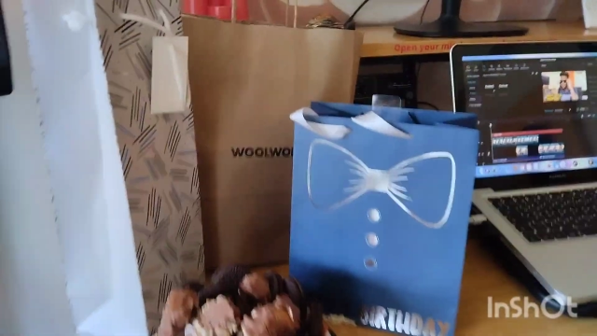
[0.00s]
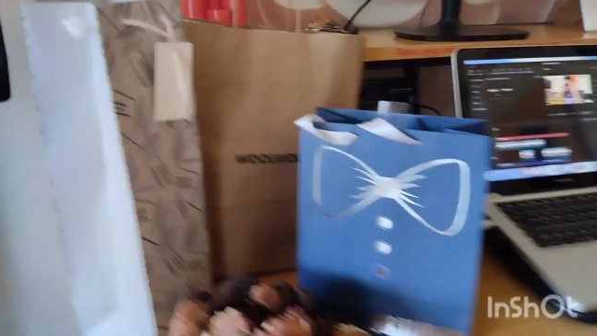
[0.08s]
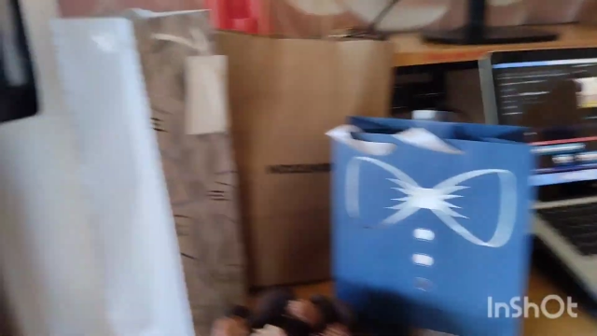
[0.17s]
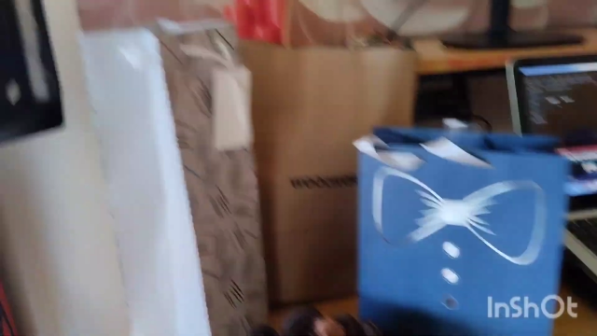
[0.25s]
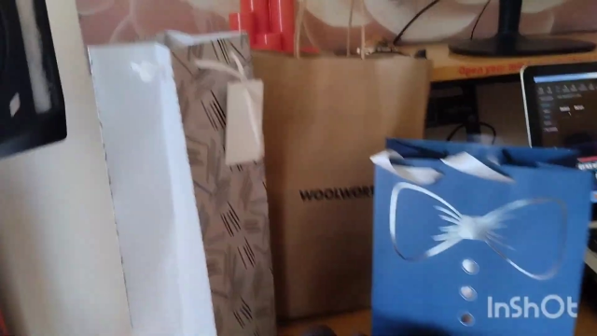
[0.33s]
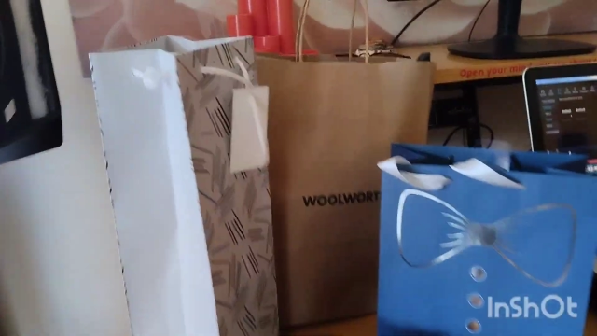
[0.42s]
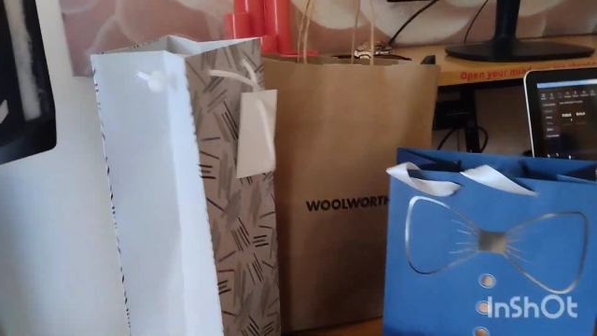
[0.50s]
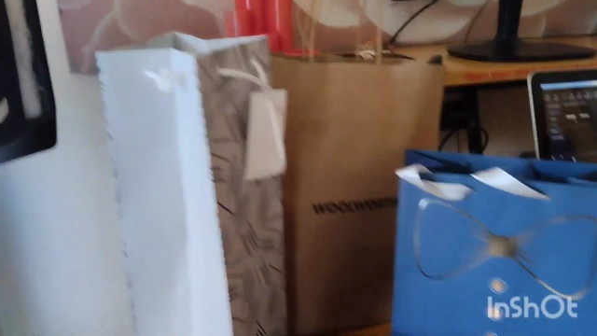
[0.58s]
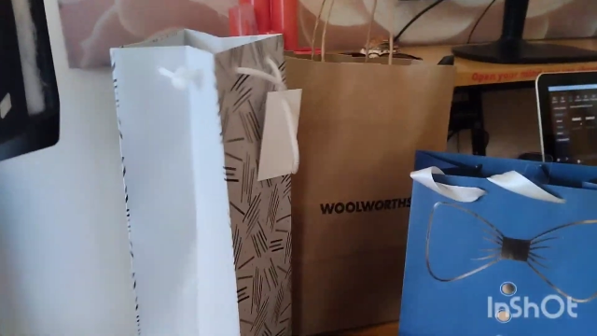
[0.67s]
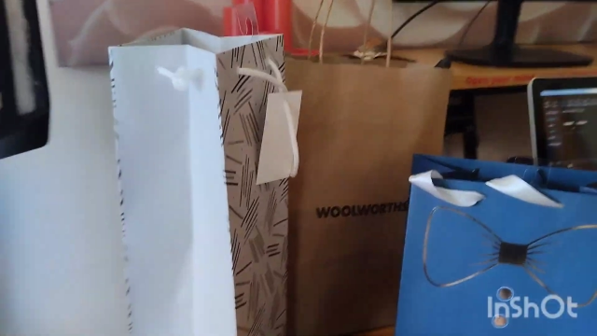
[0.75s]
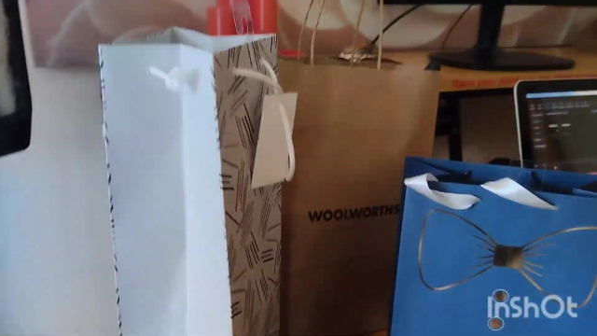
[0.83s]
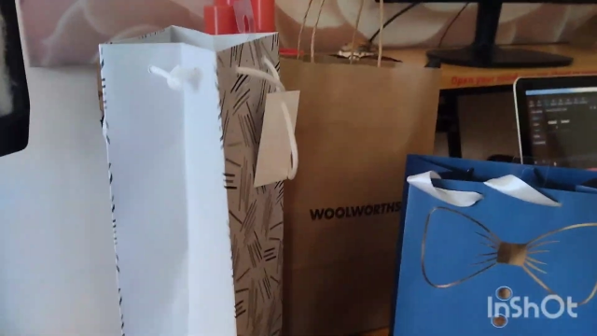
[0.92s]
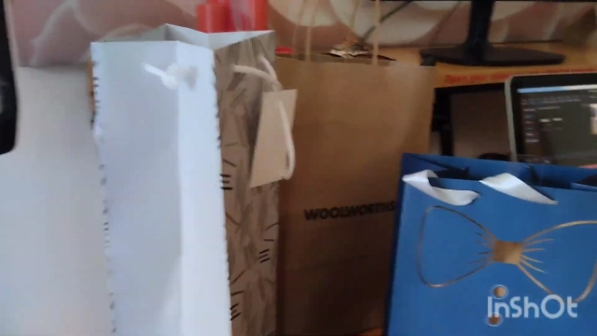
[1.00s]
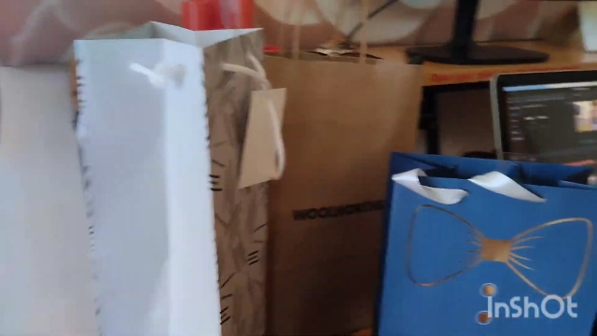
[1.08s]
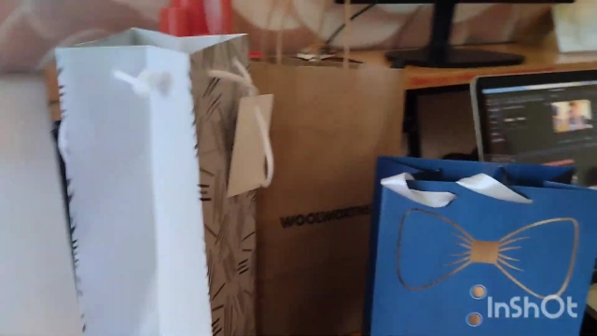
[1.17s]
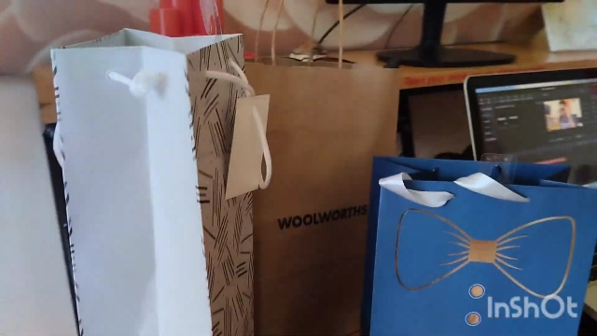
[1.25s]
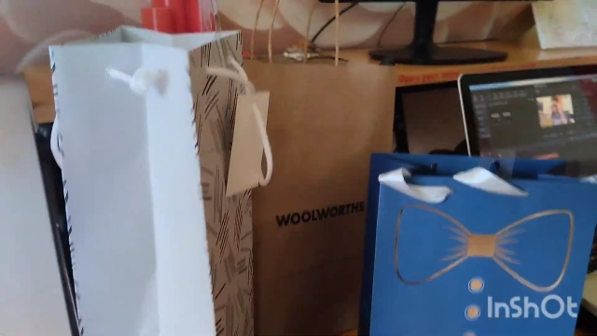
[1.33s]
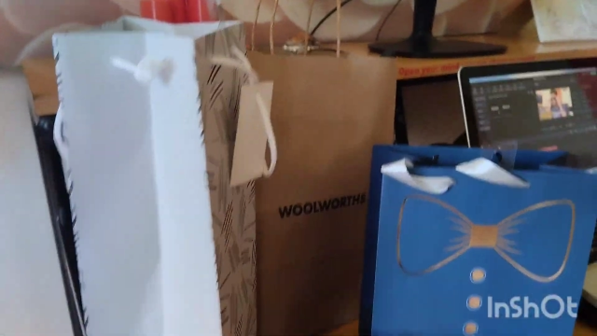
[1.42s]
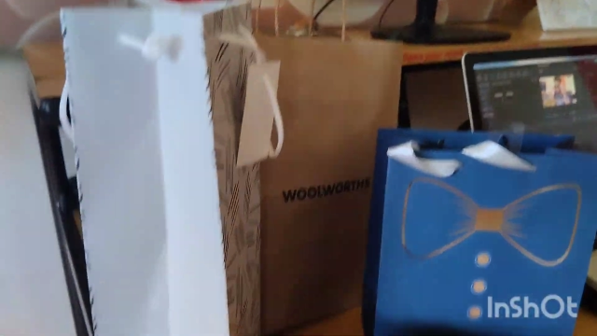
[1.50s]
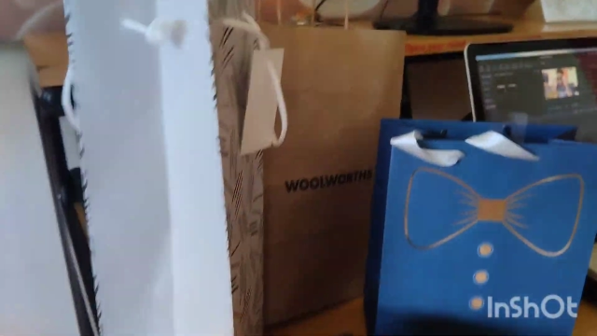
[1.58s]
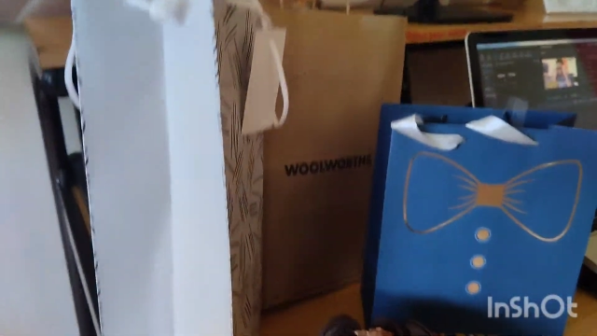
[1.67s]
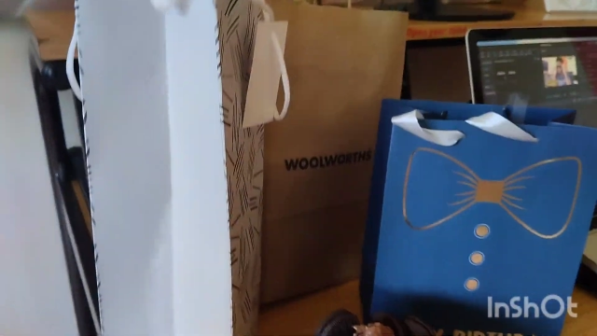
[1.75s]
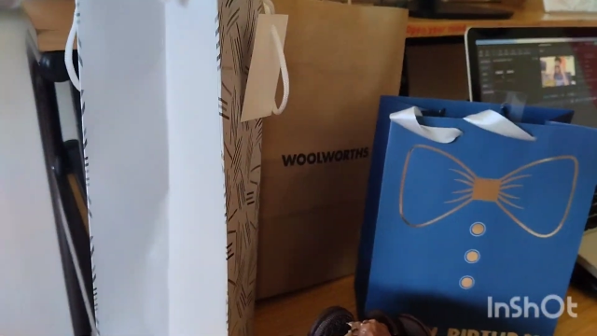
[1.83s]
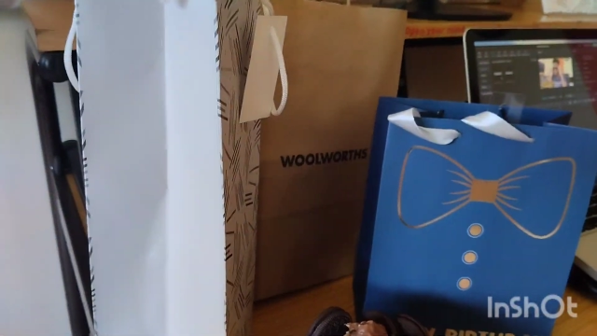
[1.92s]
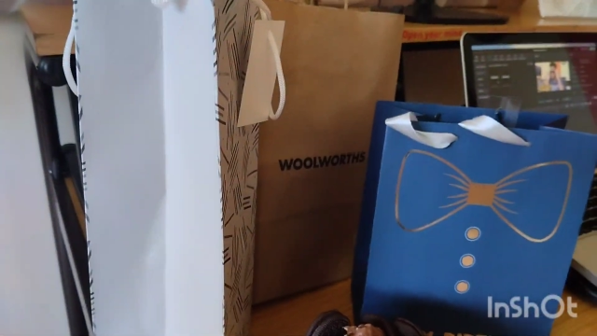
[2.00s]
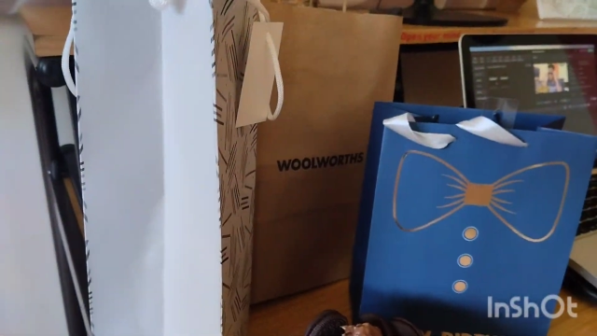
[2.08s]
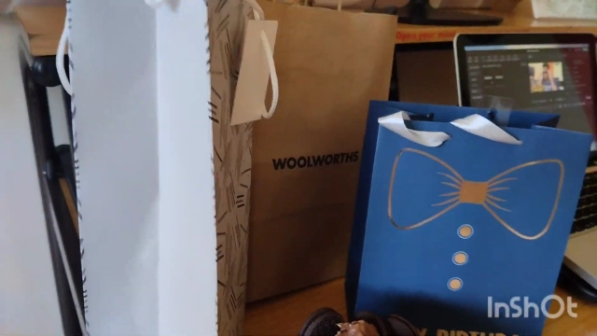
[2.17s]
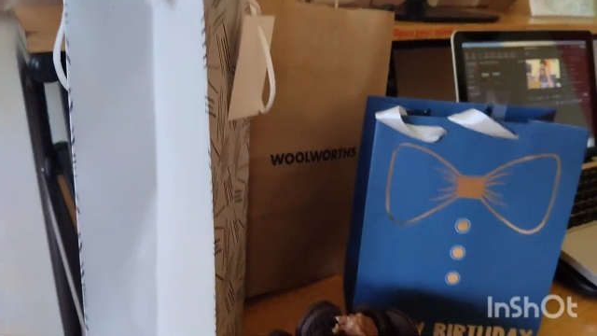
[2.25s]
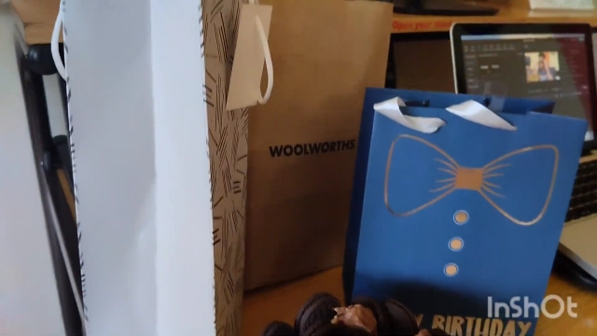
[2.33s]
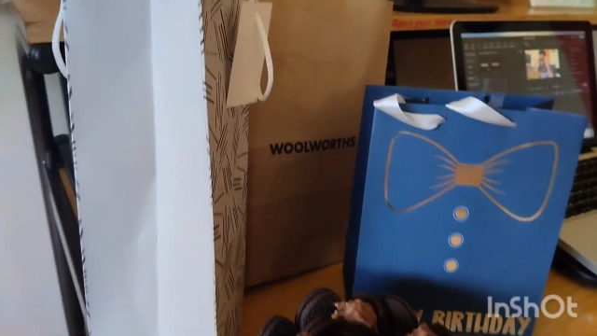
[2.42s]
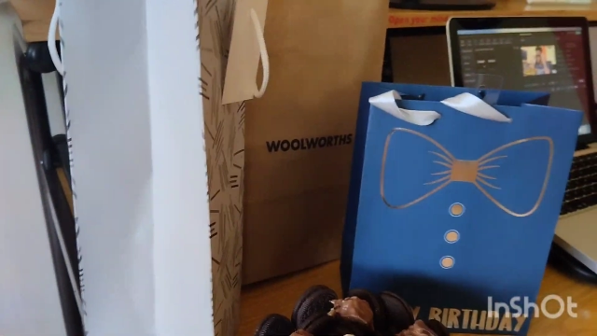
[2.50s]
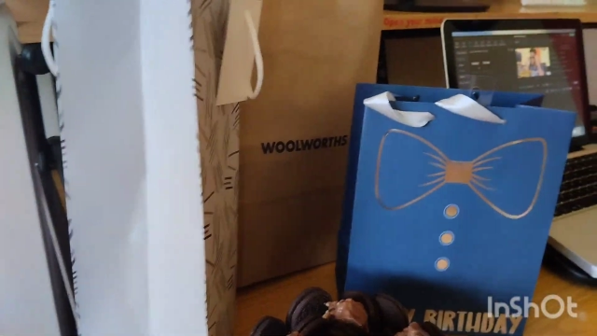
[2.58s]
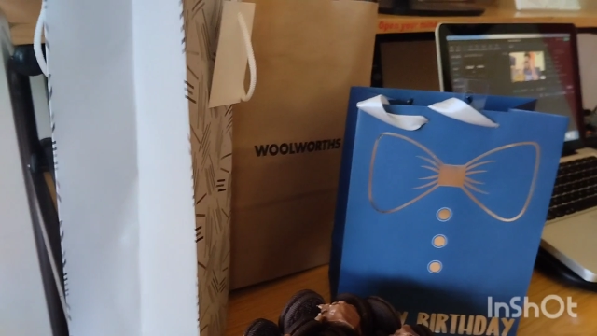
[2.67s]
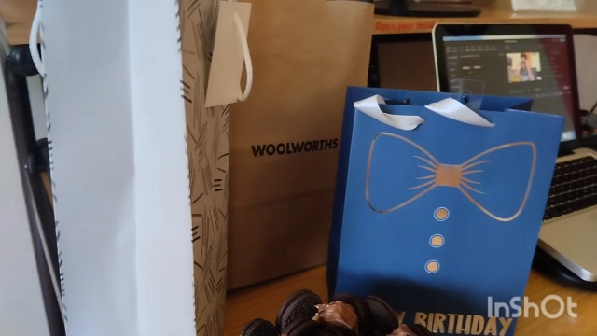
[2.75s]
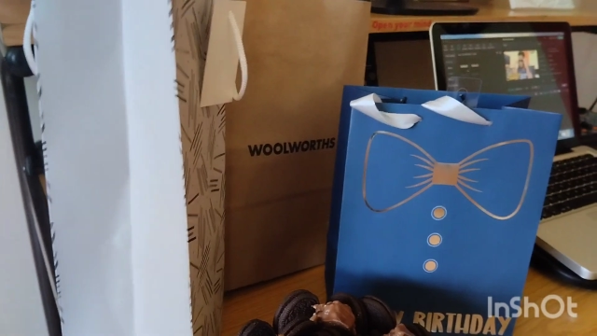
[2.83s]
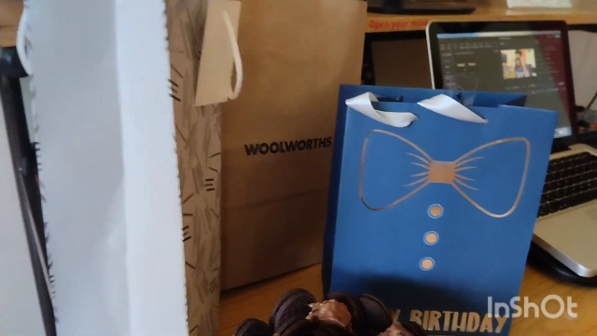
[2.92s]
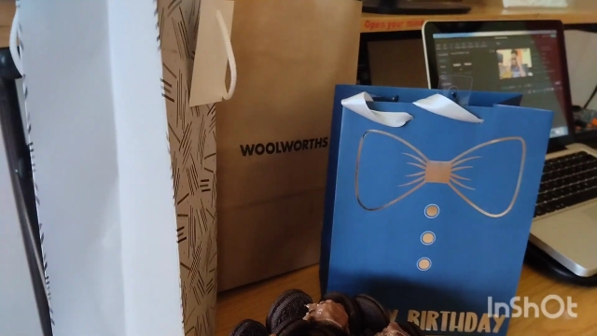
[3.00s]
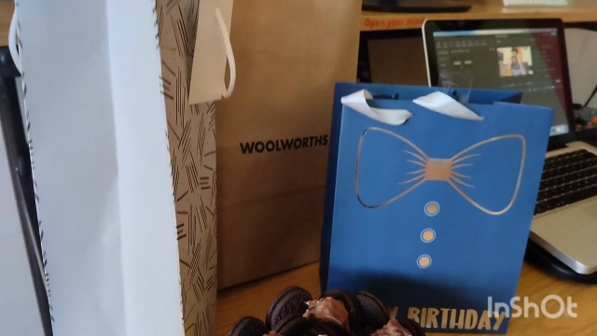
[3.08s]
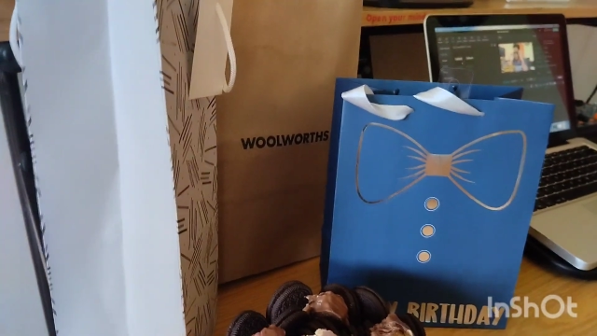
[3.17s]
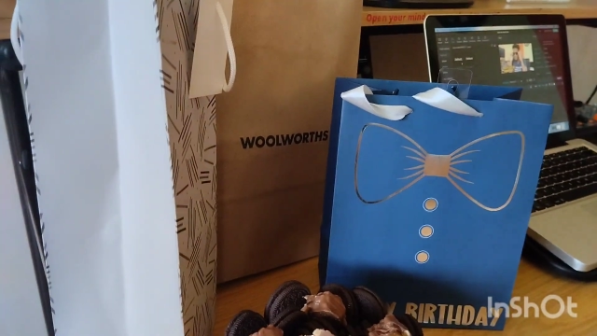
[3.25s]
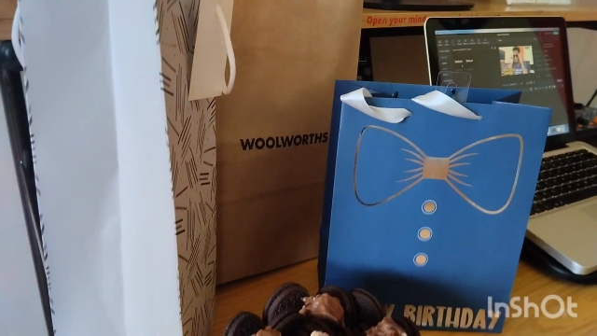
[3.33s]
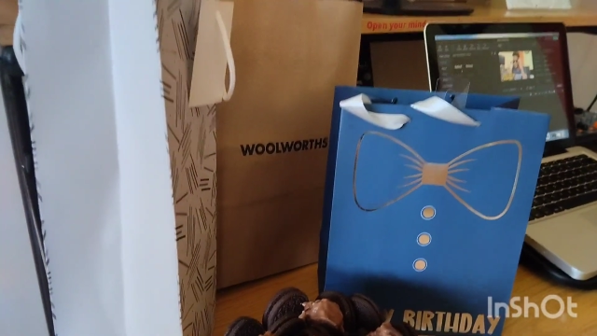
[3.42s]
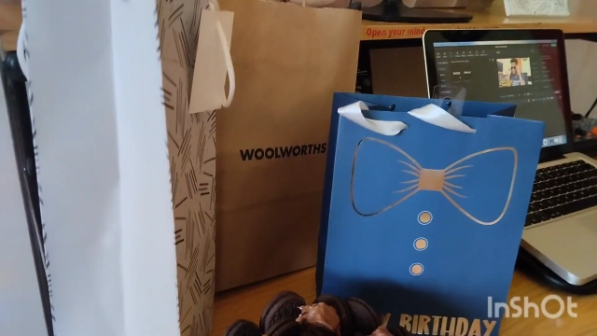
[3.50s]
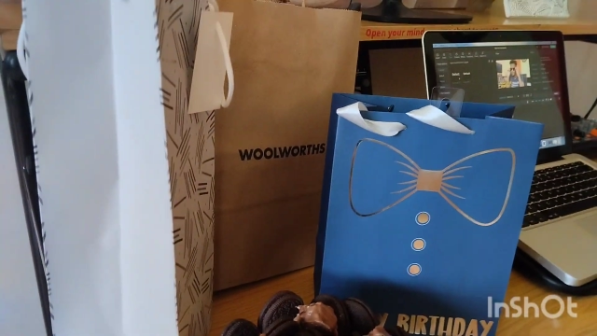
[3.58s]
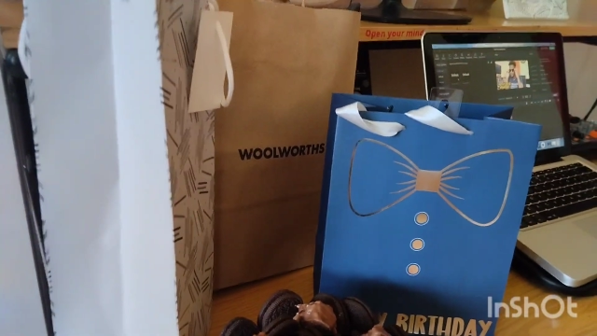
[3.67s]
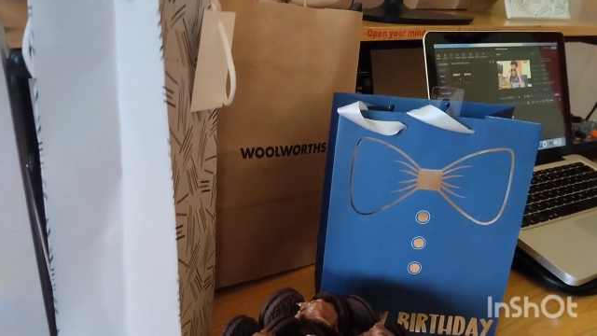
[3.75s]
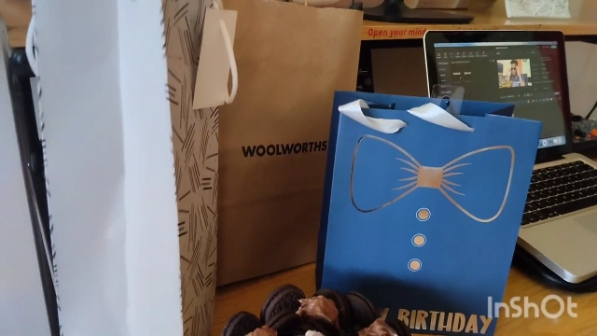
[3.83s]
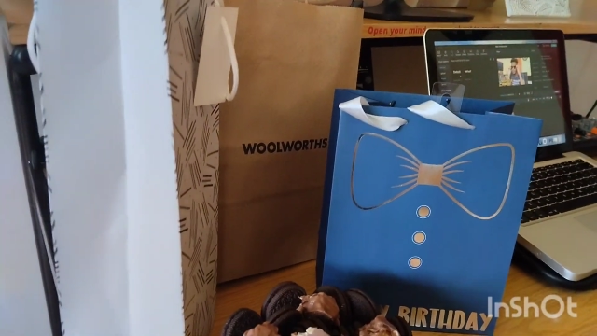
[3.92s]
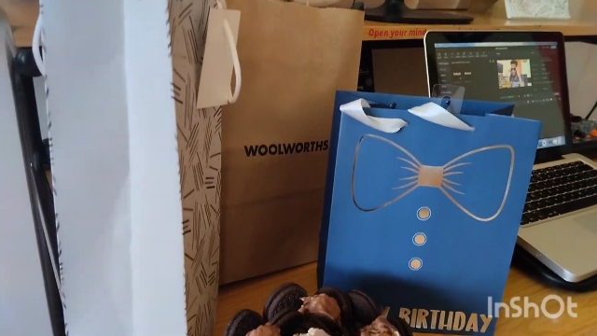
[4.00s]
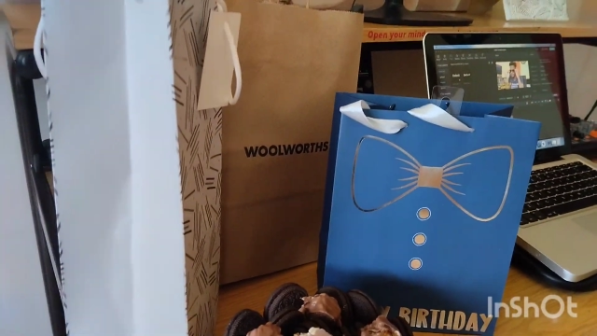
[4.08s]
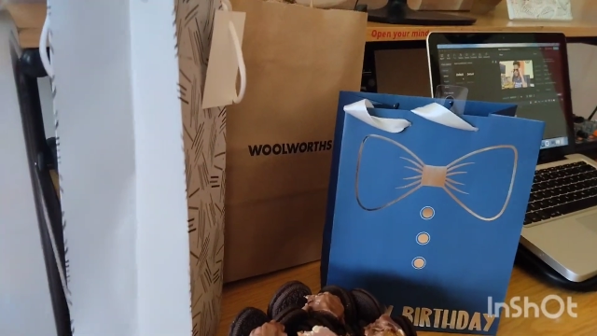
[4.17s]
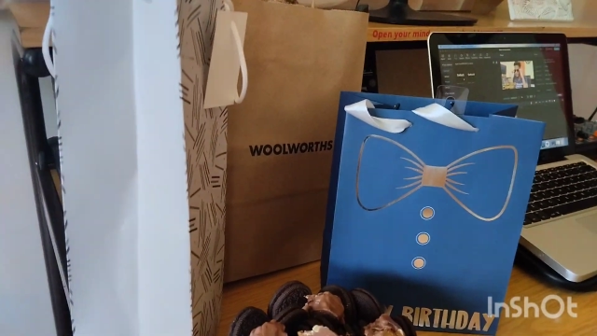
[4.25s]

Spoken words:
Nobody's mouth can be seen.